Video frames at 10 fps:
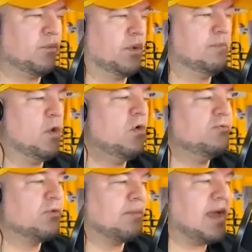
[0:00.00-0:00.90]

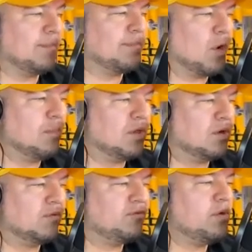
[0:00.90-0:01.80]
removed from being a Pro
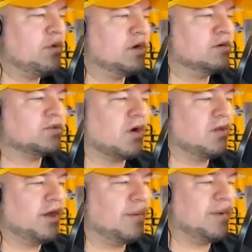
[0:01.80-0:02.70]
Bowler a few years earlier,